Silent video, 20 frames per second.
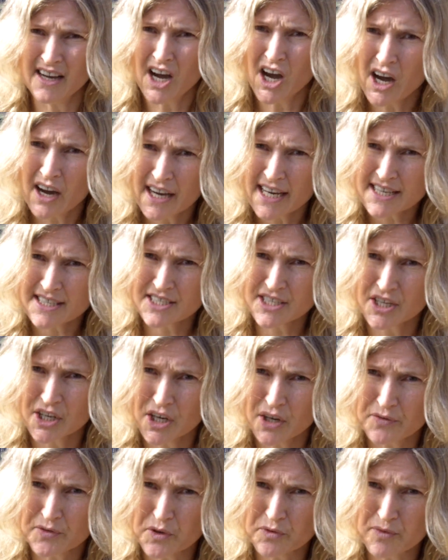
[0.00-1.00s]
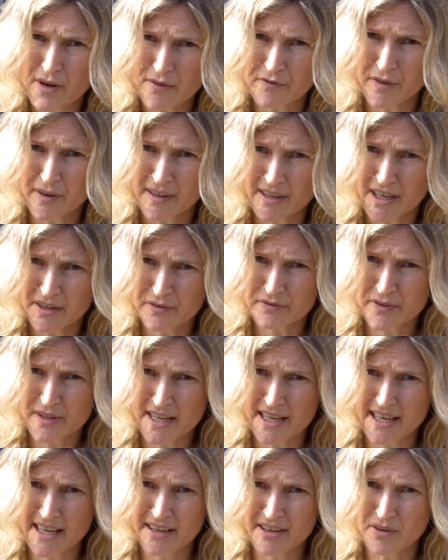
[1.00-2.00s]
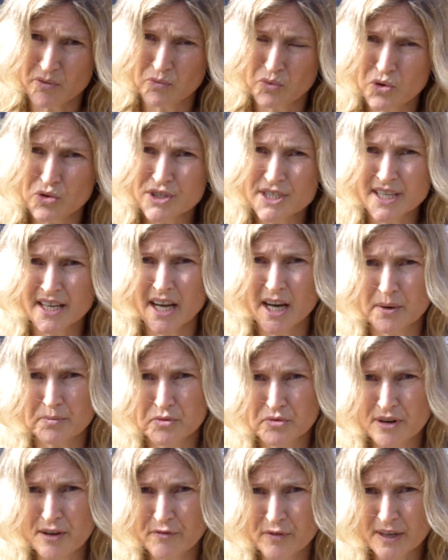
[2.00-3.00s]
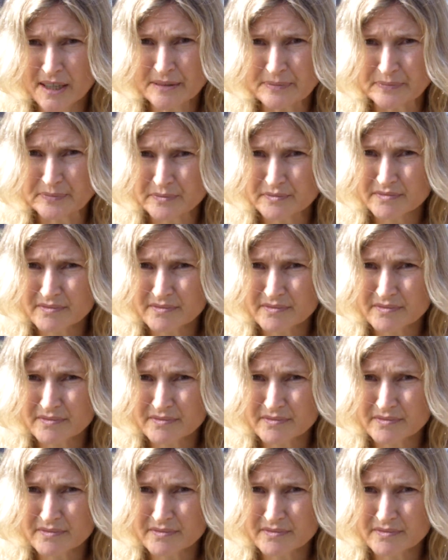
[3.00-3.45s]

height of the water upriver,